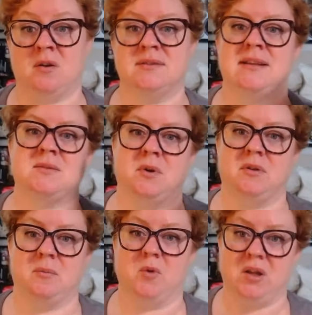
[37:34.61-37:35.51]
because that's where
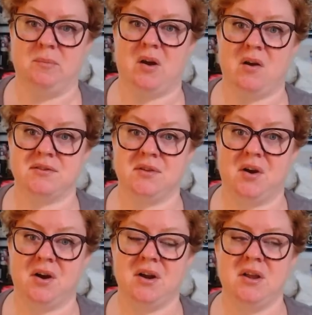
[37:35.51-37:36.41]
the Marine barracks
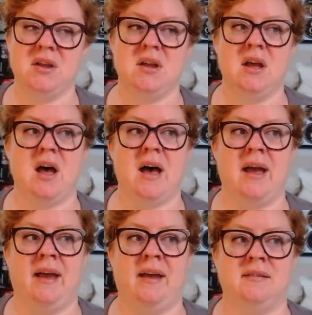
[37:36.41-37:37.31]
are.
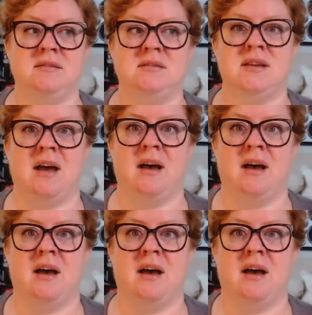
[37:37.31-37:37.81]
And